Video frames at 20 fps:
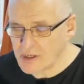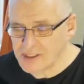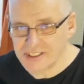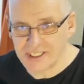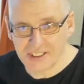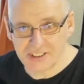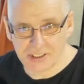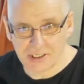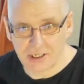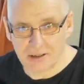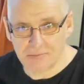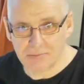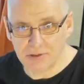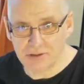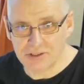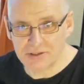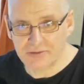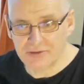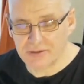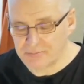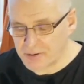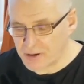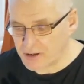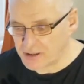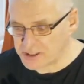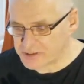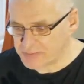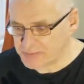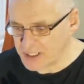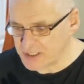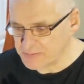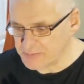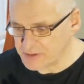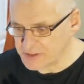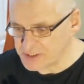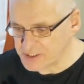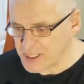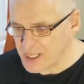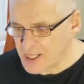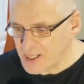examples of the past
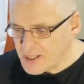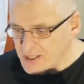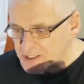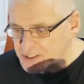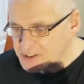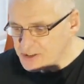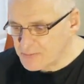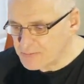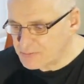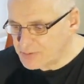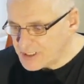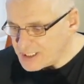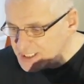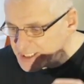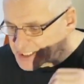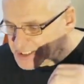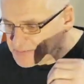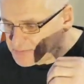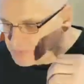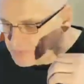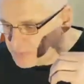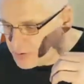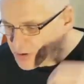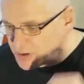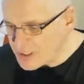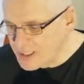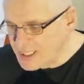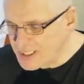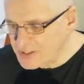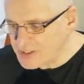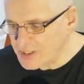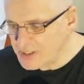papers. So please put in the